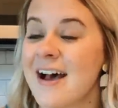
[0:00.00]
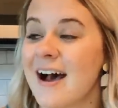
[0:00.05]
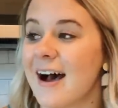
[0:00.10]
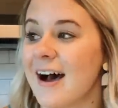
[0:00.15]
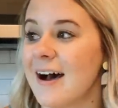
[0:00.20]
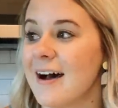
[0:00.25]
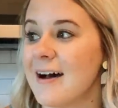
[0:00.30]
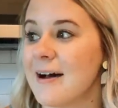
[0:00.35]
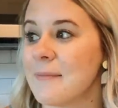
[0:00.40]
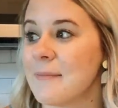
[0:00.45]

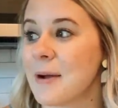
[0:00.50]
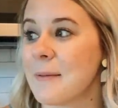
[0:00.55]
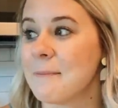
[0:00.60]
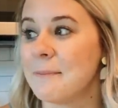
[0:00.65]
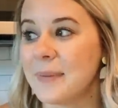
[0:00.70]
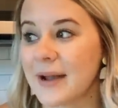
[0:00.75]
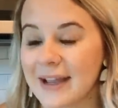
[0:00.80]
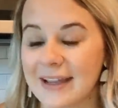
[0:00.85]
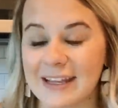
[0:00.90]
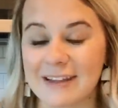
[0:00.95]
Um,
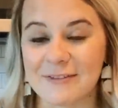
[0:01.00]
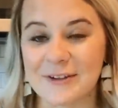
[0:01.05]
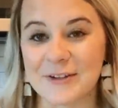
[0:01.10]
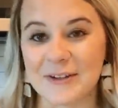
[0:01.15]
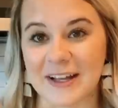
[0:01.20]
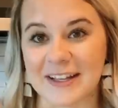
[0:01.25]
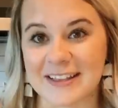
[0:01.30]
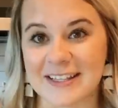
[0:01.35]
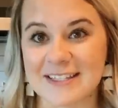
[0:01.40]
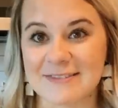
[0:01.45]
but if you
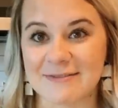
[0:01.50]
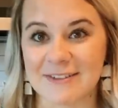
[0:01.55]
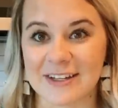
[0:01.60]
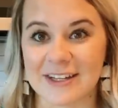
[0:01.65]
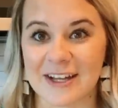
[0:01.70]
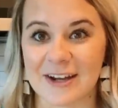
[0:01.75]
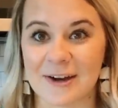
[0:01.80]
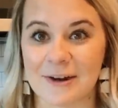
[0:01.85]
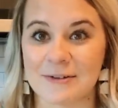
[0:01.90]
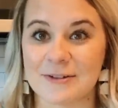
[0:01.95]
like this
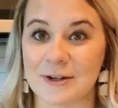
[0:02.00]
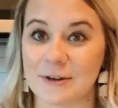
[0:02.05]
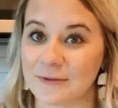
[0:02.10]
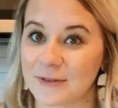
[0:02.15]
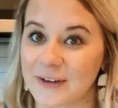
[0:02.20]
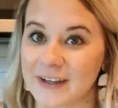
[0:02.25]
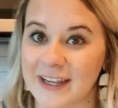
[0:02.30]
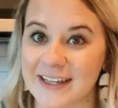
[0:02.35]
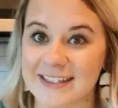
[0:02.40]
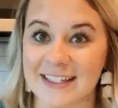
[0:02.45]
video, don't
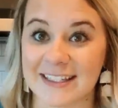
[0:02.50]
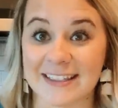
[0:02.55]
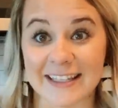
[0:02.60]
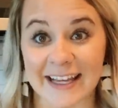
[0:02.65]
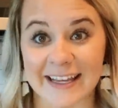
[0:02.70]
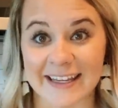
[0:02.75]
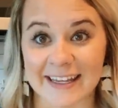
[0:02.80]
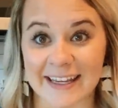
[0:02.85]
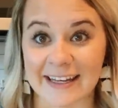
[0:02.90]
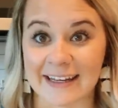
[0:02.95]
forget to
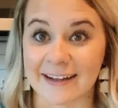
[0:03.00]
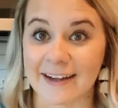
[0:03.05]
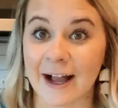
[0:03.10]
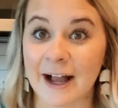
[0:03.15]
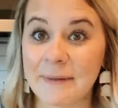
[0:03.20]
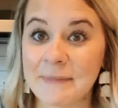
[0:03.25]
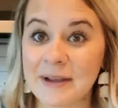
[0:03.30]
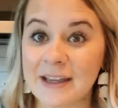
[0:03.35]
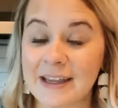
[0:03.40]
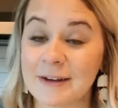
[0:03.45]
like and
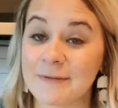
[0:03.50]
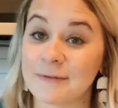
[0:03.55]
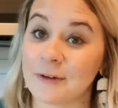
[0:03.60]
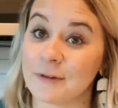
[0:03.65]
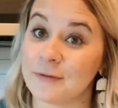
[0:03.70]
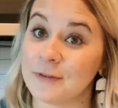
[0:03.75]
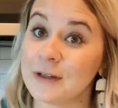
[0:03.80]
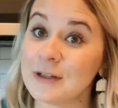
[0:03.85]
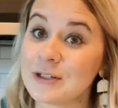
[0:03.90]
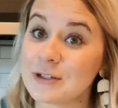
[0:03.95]
comment. And for
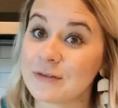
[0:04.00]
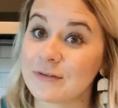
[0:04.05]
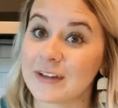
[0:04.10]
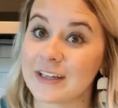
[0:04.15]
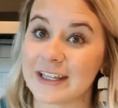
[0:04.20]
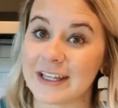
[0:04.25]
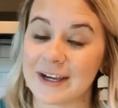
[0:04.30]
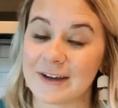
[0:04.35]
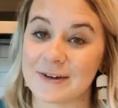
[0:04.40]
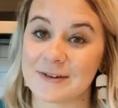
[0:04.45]
future
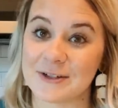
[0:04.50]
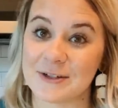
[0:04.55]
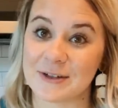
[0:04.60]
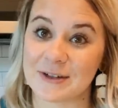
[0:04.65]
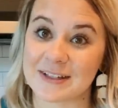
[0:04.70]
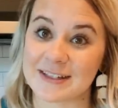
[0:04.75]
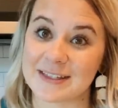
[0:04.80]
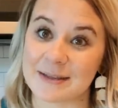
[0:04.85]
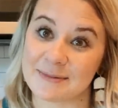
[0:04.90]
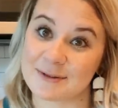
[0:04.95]
videos, you
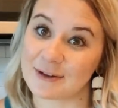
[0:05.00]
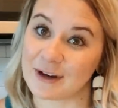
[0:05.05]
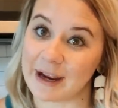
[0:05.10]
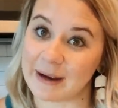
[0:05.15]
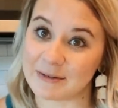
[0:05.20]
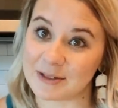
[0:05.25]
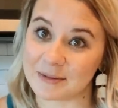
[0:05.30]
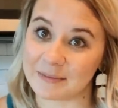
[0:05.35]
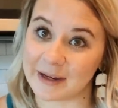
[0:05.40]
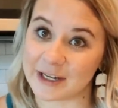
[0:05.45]
can
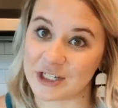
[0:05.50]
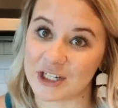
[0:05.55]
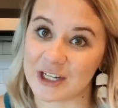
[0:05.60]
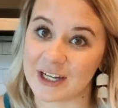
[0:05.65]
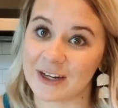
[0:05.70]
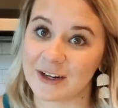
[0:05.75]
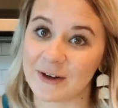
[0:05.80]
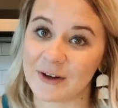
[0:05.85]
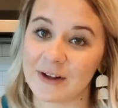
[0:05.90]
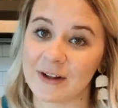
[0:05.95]
subscribe to my
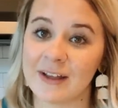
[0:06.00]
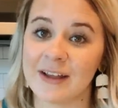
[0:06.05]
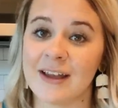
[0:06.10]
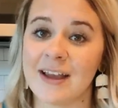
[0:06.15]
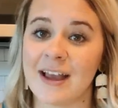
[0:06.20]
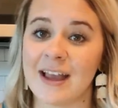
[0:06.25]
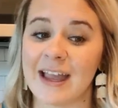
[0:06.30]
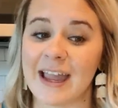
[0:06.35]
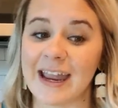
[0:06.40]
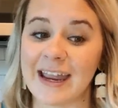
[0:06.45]
channel.
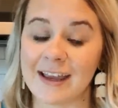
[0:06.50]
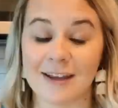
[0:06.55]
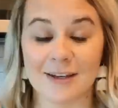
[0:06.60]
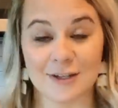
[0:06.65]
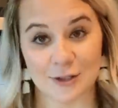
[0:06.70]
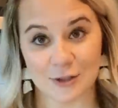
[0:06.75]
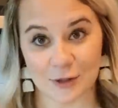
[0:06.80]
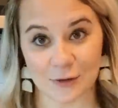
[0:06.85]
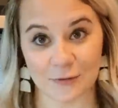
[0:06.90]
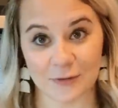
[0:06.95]

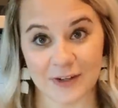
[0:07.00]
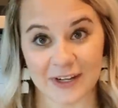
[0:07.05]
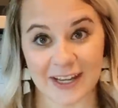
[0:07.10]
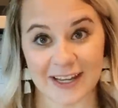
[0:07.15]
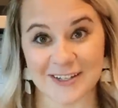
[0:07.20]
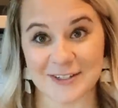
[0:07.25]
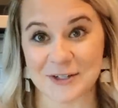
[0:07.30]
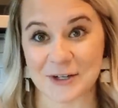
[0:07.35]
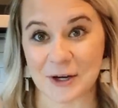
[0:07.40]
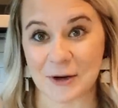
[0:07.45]
And don't
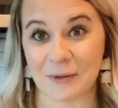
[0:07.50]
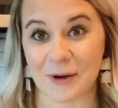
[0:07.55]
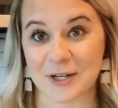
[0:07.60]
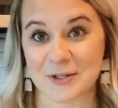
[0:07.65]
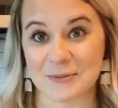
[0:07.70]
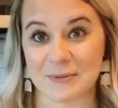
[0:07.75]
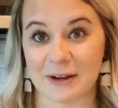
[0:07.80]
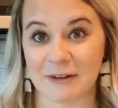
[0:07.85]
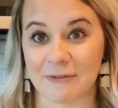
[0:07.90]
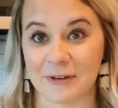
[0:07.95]
forget to go
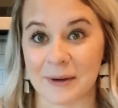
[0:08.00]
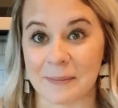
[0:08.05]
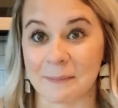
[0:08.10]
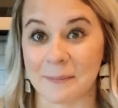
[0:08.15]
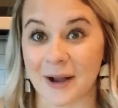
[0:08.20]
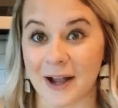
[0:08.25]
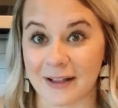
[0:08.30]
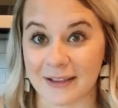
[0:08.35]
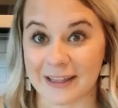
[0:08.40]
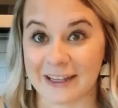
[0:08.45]
watch my friend
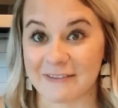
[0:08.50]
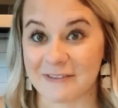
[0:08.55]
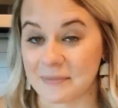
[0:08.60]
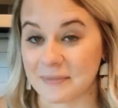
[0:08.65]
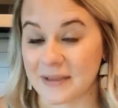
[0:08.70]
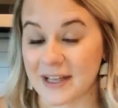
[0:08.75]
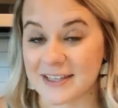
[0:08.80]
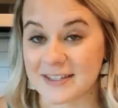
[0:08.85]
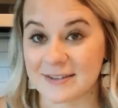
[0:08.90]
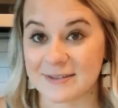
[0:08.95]
Molly from
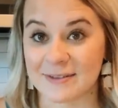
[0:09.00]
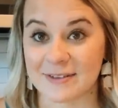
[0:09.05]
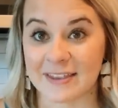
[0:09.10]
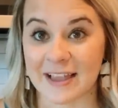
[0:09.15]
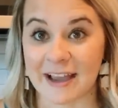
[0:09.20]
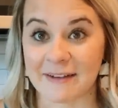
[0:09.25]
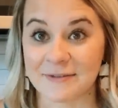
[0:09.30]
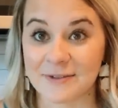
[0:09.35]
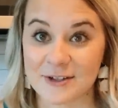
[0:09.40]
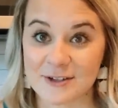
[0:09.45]
Lessons with
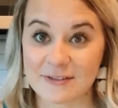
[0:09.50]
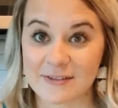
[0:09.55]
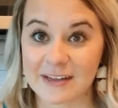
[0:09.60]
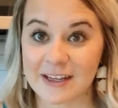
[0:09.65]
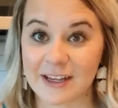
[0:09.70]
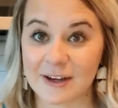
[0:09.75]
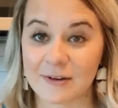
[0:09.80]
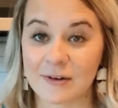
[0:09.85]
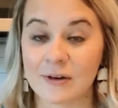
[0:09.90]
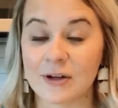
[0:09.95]
Laughter's
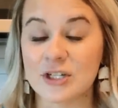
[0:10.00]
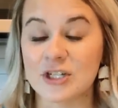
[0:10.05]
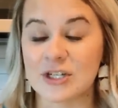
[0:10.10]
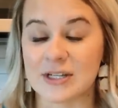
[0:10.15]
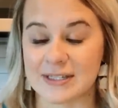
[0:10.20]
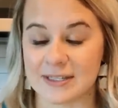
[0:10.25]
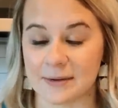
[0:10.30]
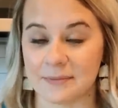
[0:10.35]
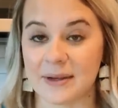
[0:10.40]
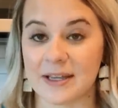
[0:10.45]
video.
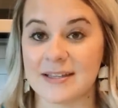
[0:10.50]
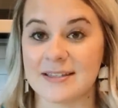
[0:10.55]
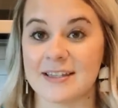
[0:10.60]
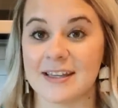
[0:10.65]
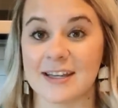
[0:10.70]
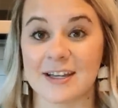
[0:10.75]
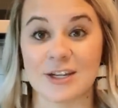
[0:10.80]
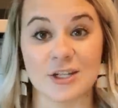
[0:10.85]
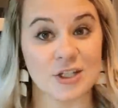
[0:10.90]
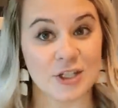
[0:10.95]
She's
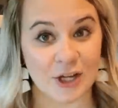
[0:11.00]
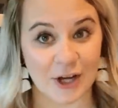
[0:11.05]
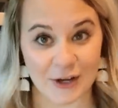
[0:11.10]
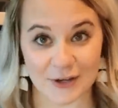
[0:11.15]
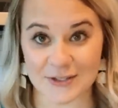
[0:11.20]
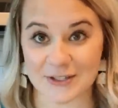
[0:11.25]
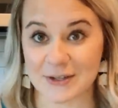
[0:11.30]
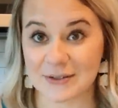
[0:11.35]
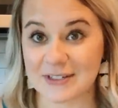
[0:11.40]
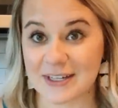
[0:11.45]
amazing. She
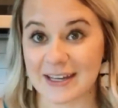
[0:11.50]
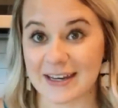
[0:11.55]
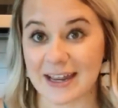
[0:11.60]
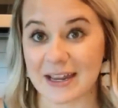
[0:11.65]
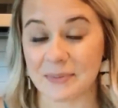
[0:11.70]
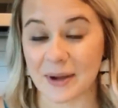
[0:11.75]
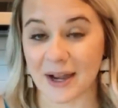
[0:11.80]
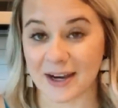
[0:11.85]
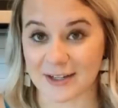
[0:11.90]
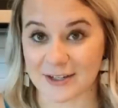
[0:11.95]
also did a
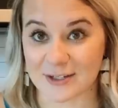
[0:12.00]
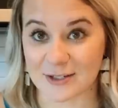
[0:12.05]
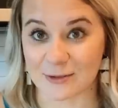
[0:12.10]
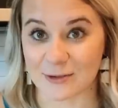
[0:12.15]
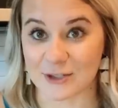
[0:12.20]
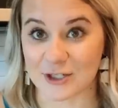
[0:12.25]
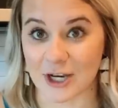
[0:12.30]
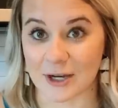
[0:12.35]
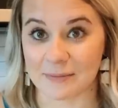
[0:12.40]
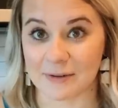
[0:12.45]
back to school
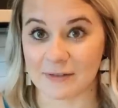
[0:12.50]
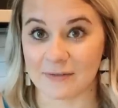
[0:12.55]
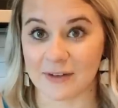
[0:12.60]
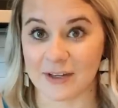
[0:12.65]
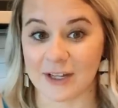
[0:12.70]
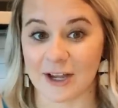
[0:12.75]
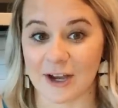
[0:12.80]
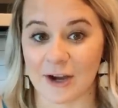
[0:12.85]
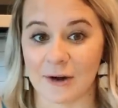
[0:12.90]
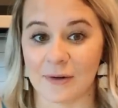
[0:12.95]
shopping
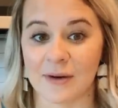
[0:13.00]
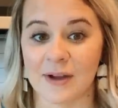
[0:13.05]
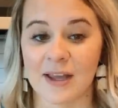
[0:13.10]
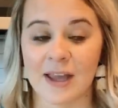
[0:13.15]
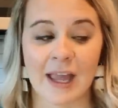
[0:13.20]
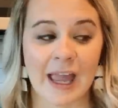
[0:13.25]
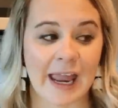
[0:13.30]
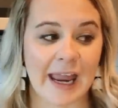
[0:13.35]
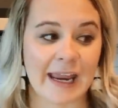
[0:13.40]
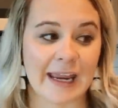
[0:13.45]
video
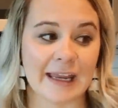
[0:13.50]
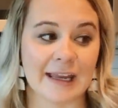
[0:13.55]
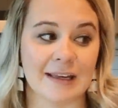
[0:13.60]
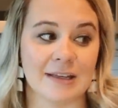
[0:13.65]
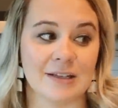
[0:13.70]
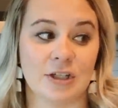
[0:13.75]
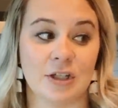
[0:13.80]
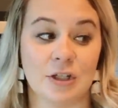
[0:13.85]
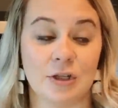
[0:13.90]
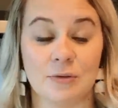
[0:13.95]

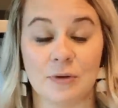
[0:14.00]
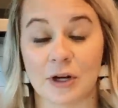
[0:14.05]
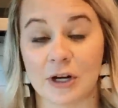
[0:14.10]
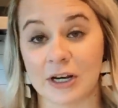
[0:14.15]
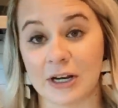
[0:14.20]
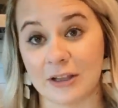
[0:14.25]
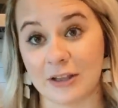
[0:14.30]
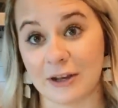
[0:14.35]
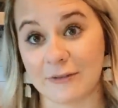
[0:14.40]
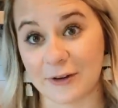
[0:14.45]
and you are
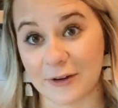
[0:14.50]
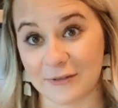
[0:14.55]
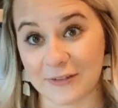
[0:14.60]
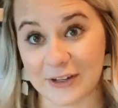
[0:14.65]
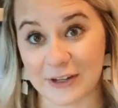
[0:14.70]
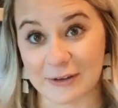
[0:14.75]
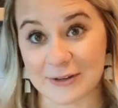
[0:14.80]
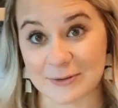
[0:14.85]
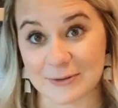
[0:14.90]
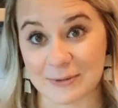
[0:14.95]
gonna love her
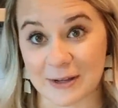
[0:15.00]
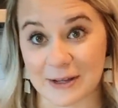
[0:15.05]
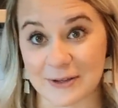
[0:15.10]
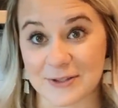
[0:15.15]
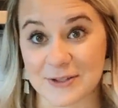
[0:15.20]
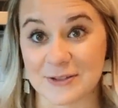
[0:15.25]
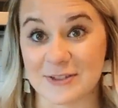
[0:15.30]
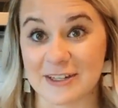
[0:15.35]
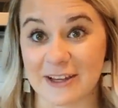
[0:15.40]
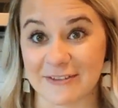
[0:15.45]
video as well.
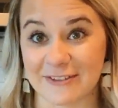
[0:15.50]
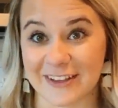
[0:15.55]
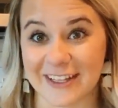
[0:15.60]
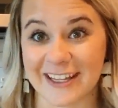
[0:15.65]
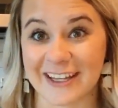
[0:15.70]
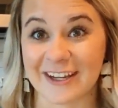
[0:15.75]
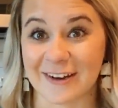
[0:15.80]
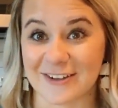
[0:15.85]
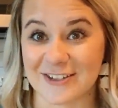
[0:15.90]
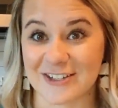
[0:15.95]
So
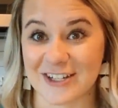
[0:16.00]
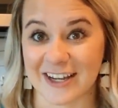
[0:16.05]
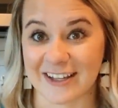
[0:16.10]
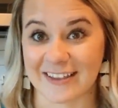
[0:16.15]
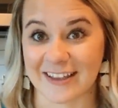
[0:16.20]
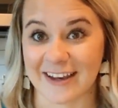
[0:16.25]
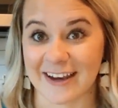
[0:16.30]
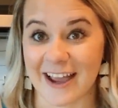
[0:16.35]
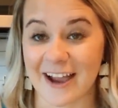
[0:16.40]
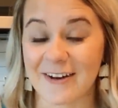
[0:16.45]
definitely go check
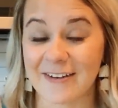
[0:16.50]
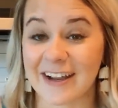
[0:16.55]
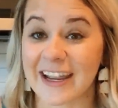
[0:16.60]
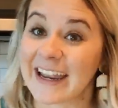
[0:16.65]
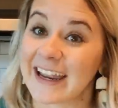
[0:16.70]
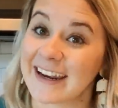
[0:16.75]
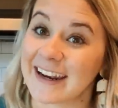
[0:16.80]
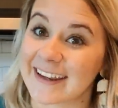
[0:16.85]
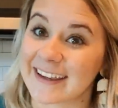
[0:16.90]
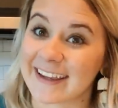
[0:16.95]
that out
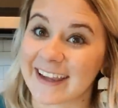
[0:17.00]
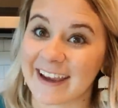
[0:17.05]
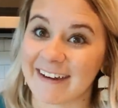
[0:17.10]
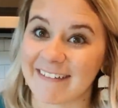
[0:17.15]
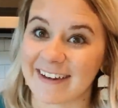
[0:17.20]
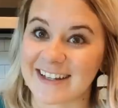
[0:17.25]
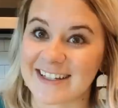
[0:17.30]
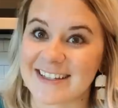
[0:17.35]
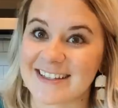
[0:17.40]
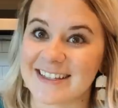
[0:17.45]
and I can't
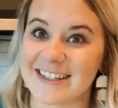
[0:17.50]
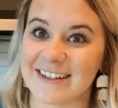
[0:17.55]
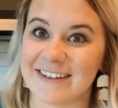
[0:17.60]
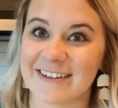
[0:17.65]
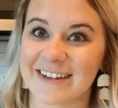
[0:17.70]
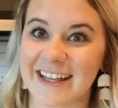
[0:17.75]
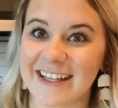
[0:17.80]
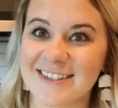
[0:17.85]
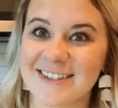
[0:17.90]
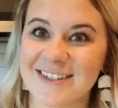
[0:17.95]
wait to see you
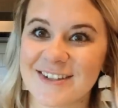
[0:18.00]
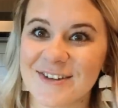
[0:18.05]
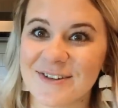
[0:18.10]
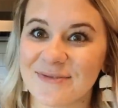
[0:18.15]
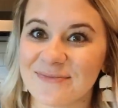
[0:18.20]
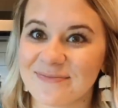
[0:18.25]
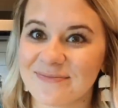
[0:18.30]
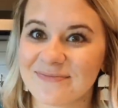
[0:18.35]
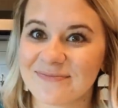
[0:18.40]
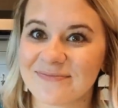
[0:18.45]
again
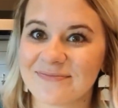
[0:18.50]
soon.